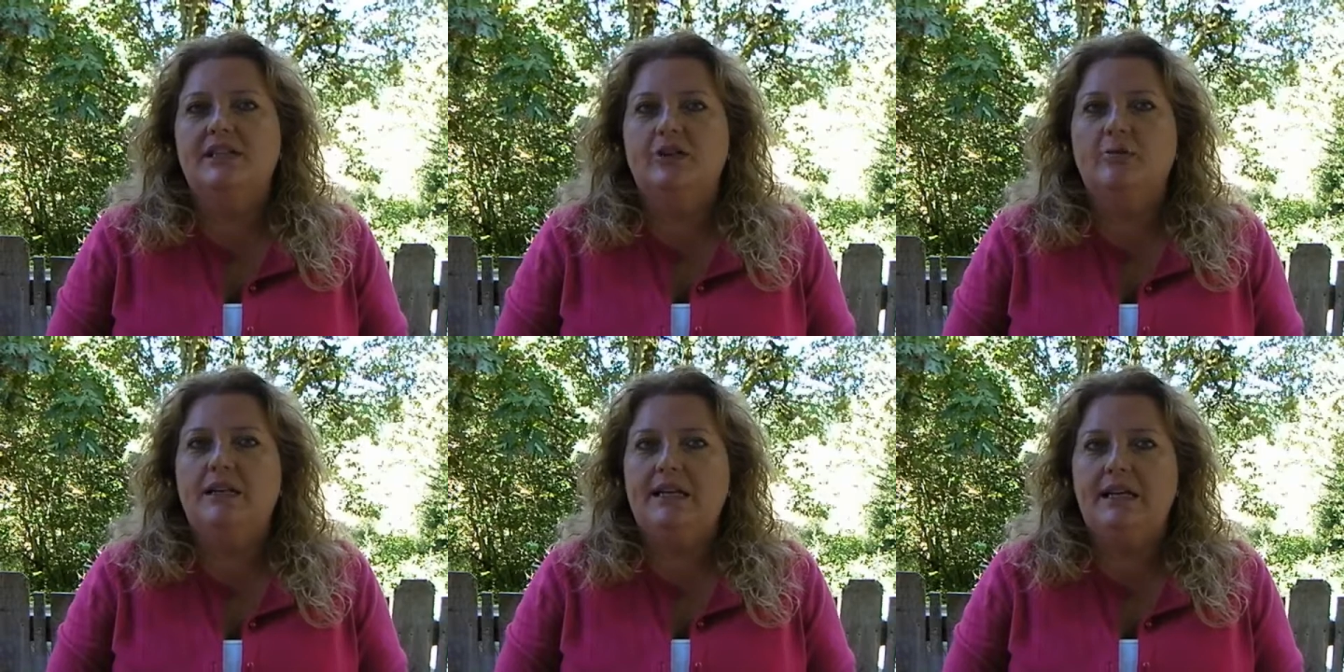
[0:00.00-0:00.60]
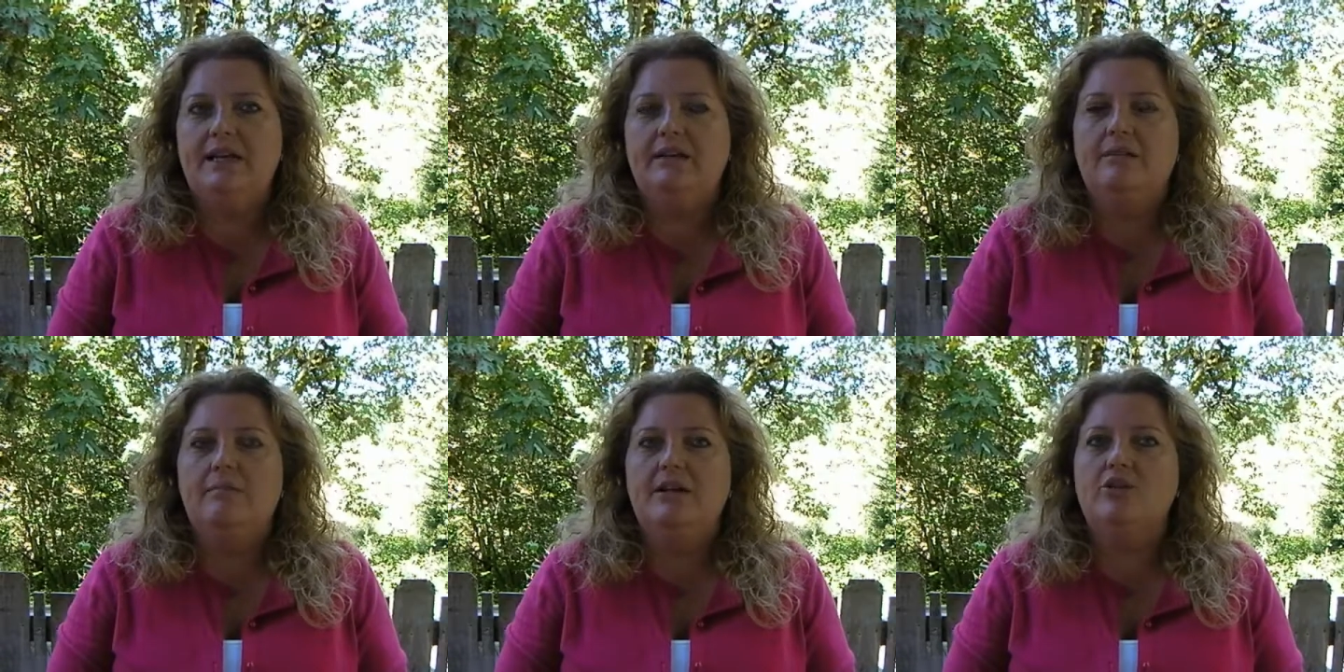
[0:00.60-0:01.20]
COPD,
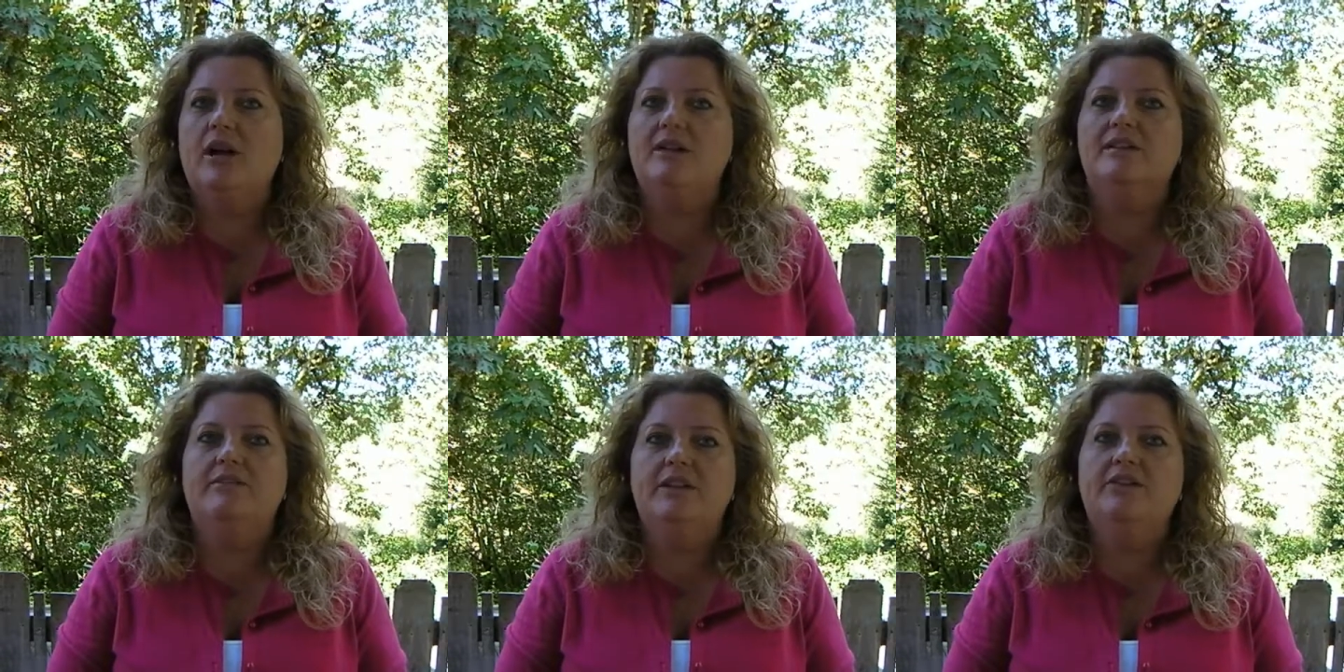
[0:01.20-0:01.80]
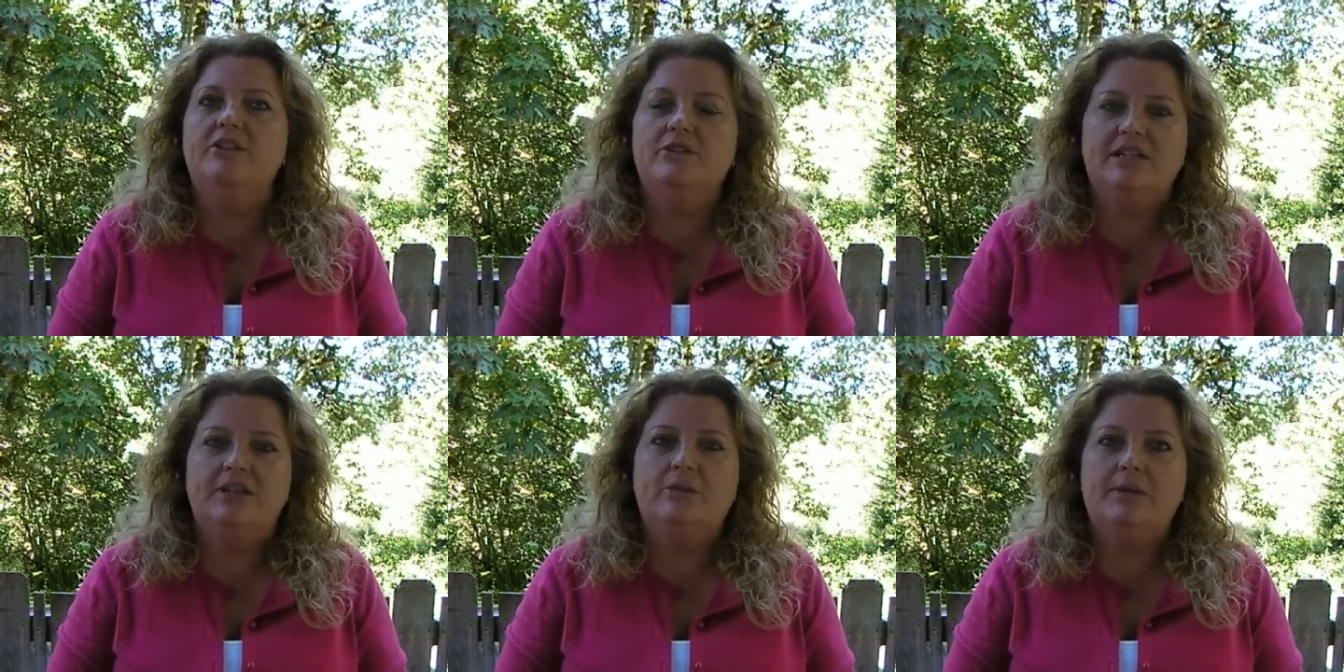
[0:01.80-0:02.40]
measure how severe your
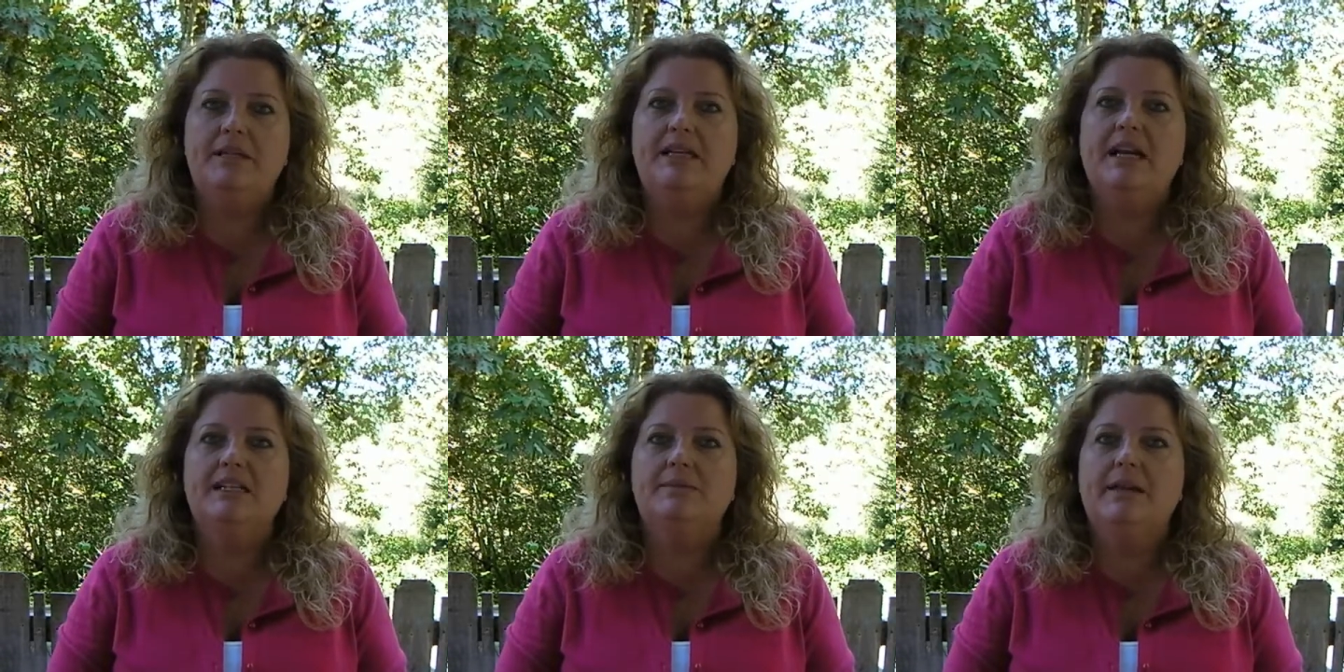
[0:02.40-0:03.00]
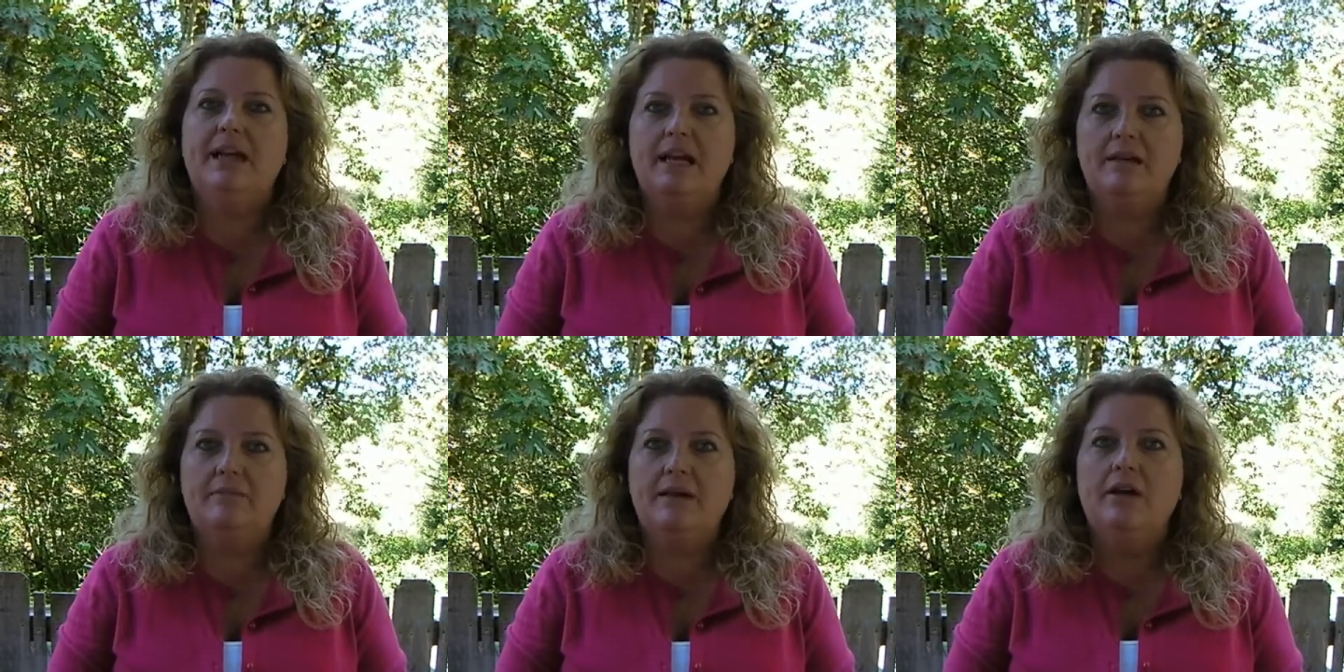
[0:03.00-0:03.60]
COPD has
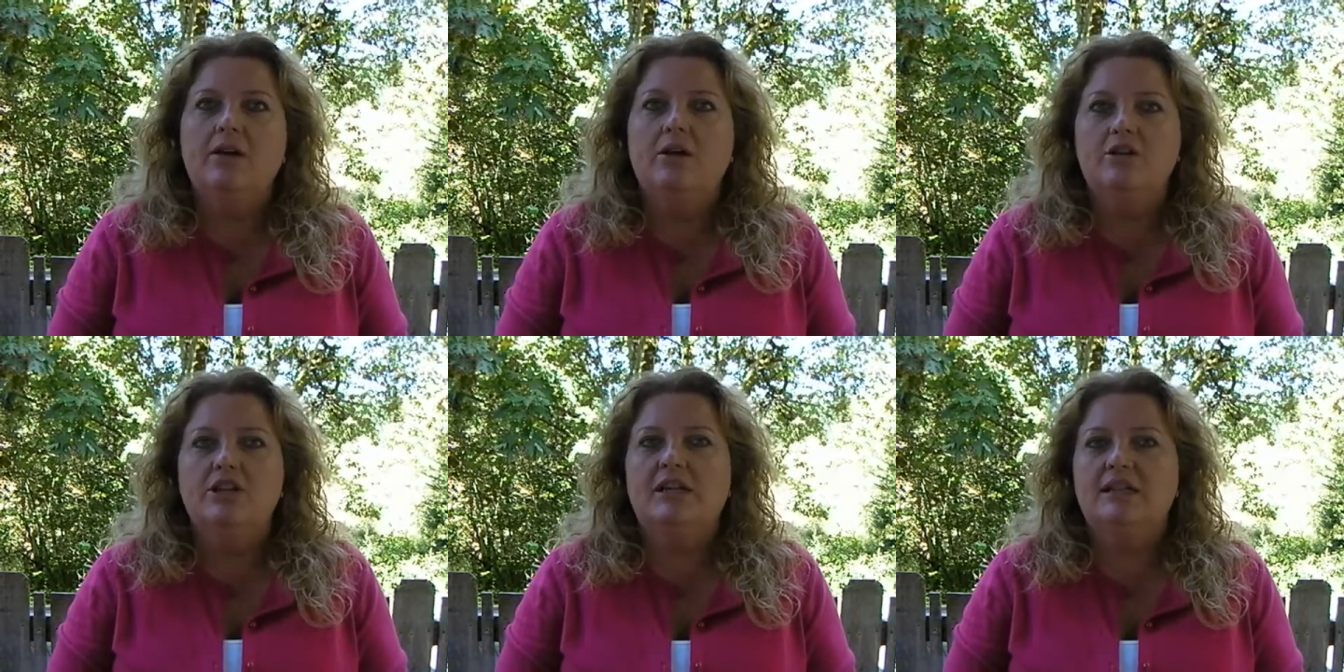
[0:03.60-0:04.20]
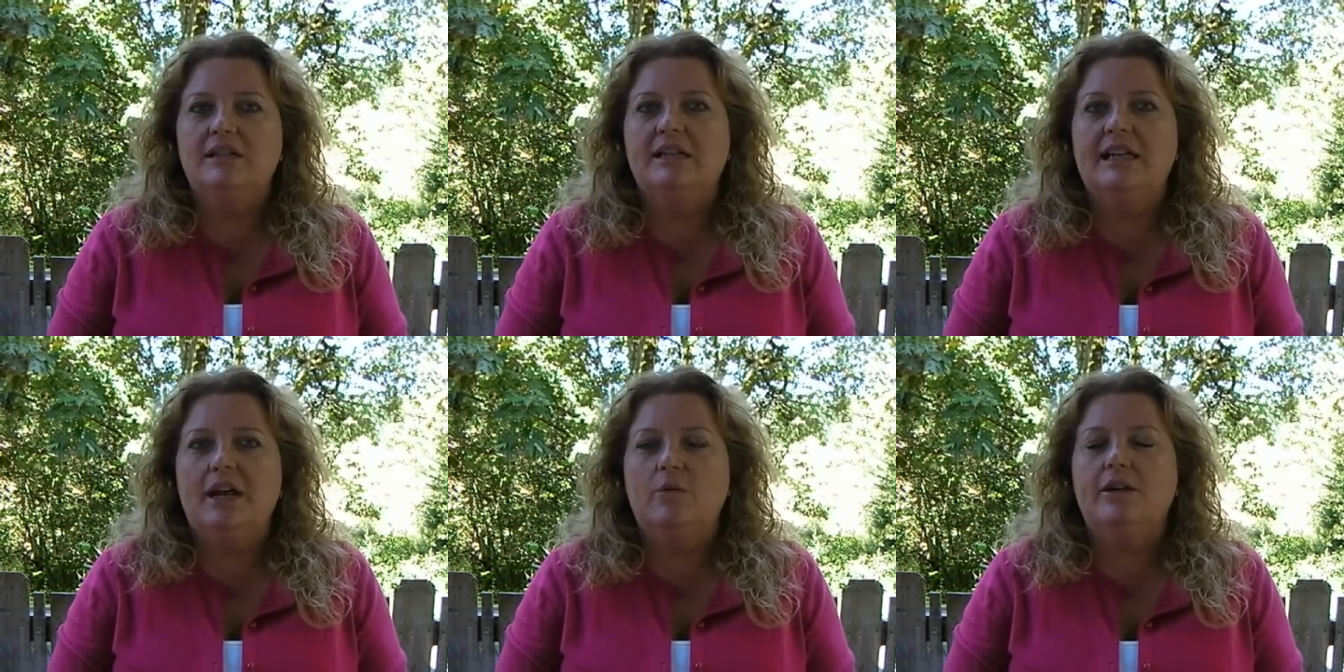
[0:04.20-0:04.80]
become, or check to see
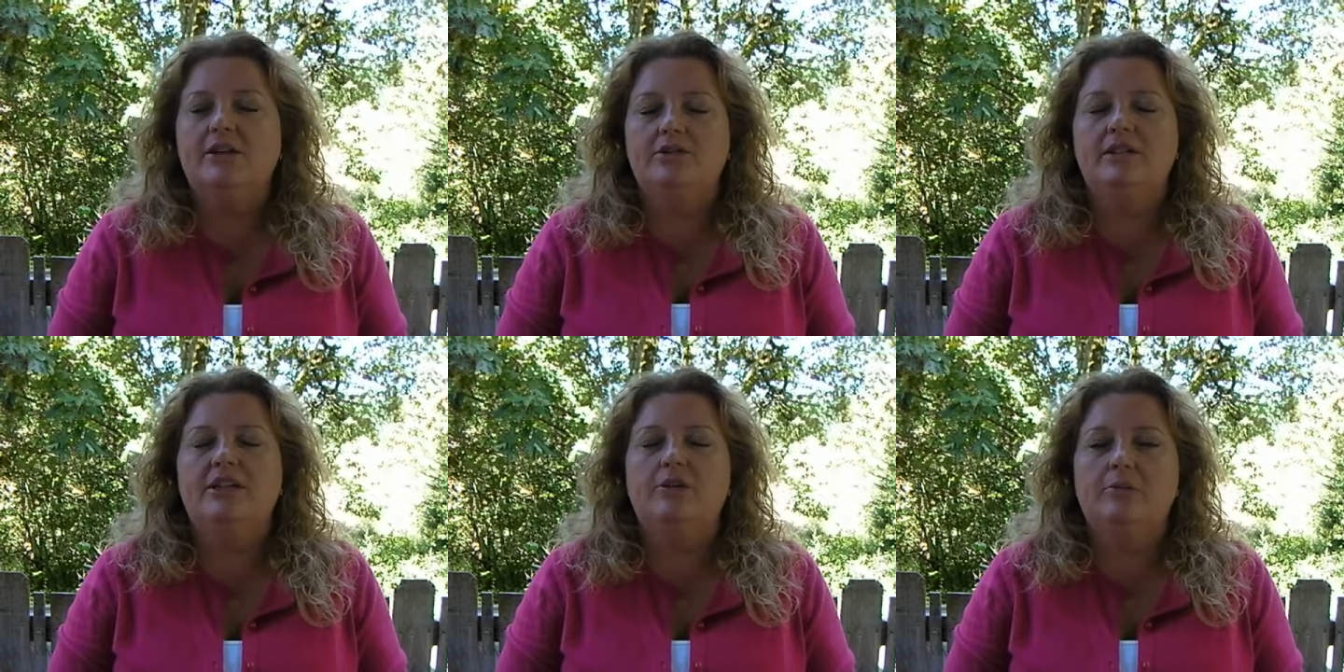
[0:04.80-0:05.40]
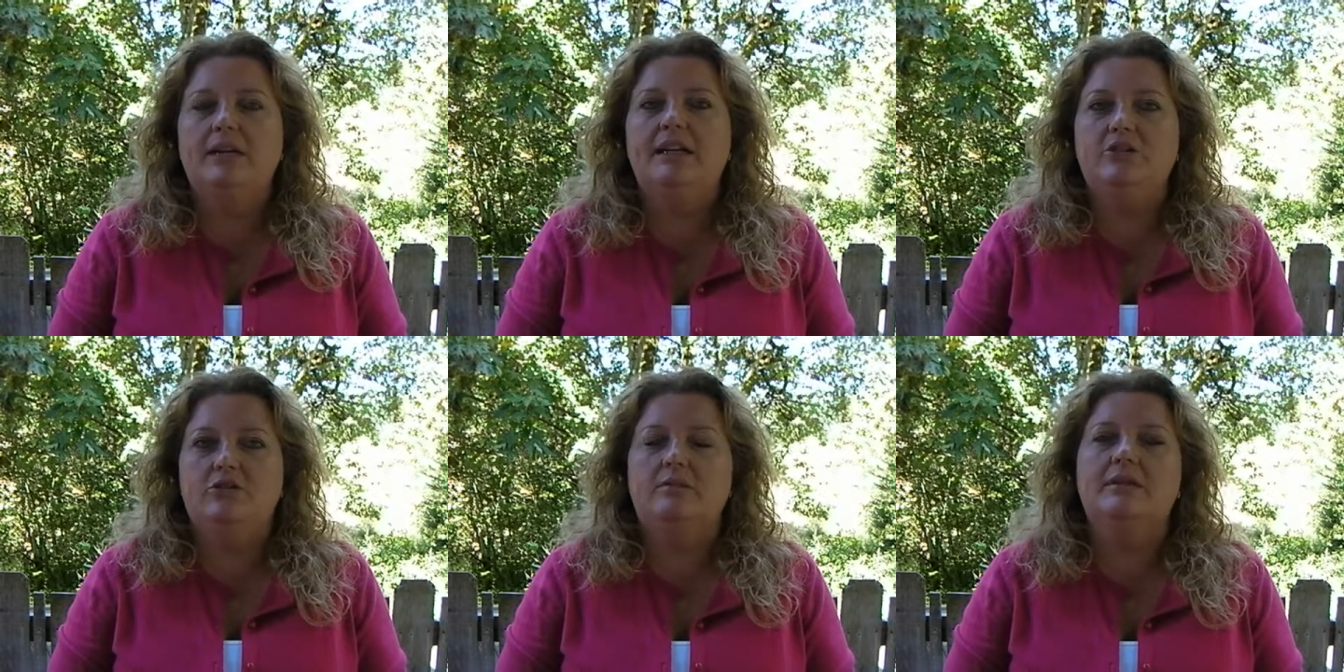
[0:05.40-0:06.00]
how well your COPD
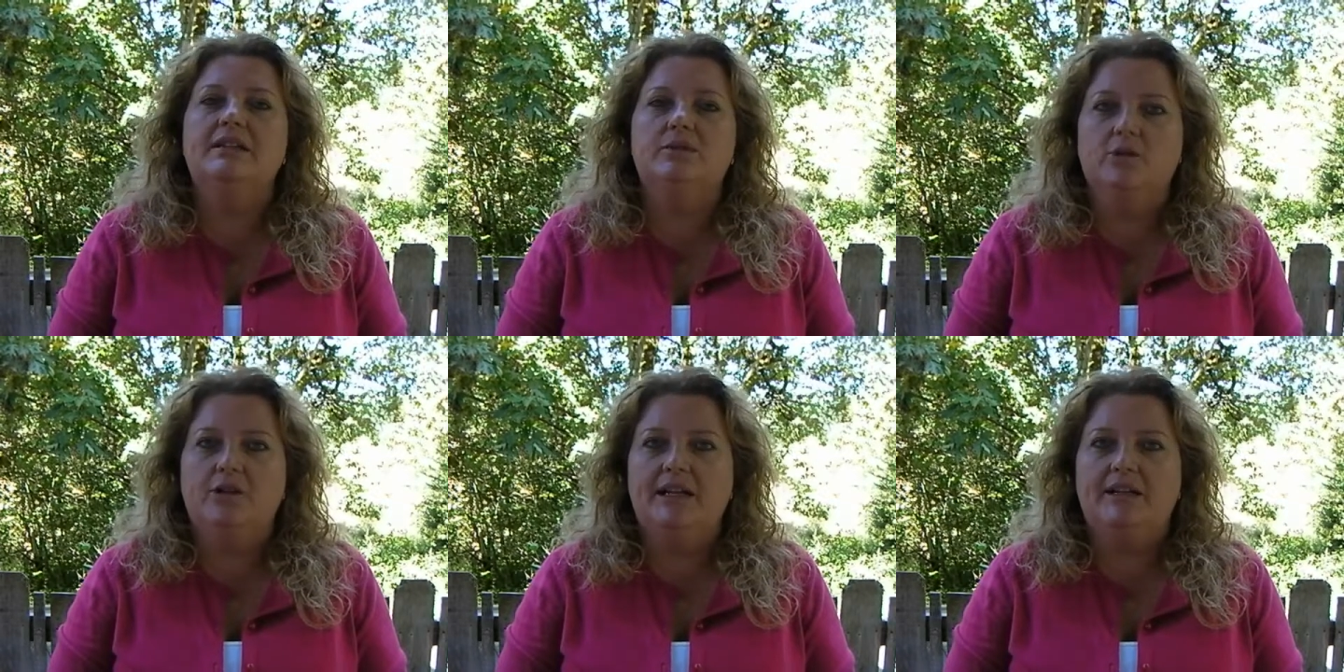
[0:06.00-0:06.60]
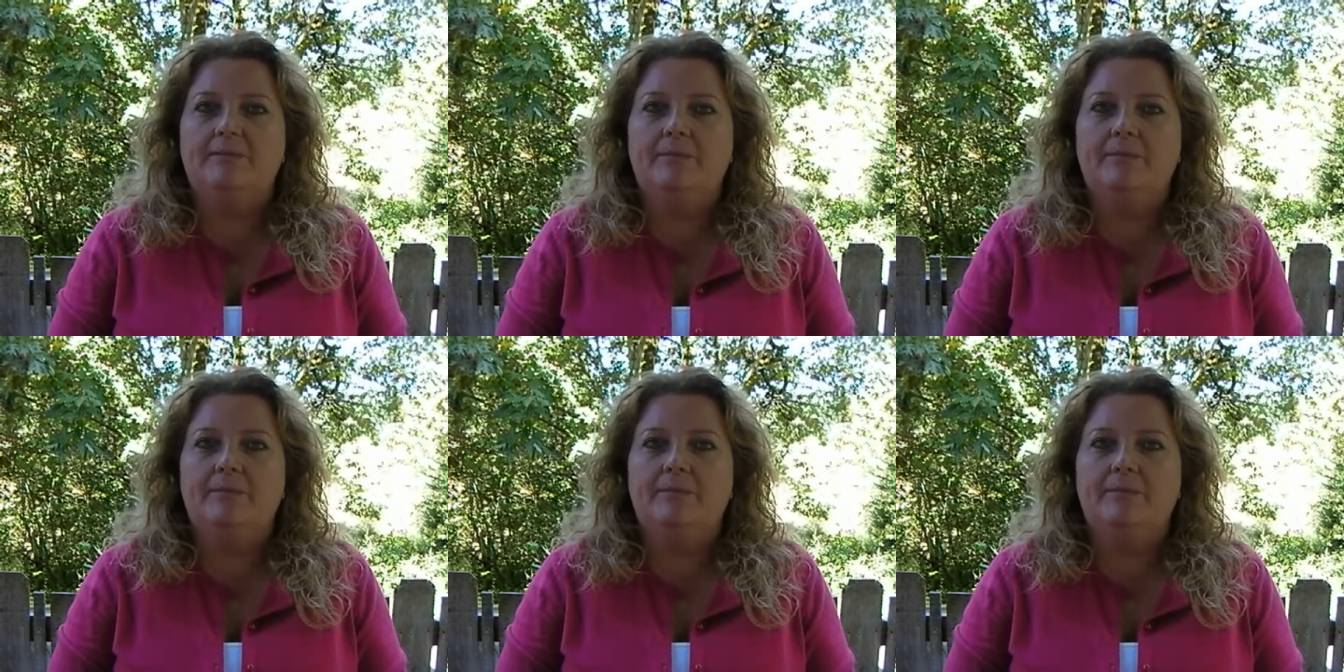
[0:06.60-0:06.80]
treatment is working.